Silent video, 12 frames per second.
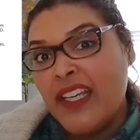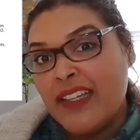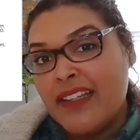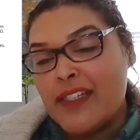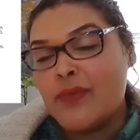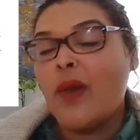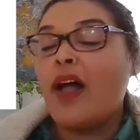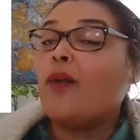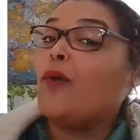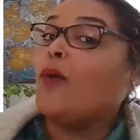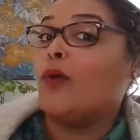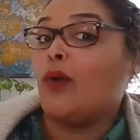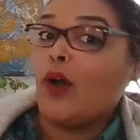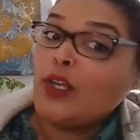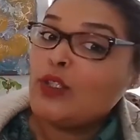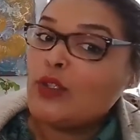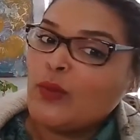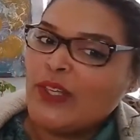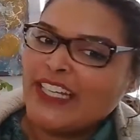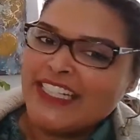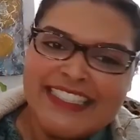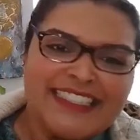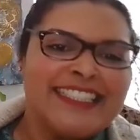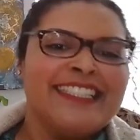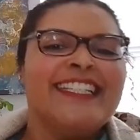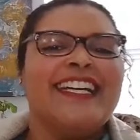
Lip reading: it as well or not doing it,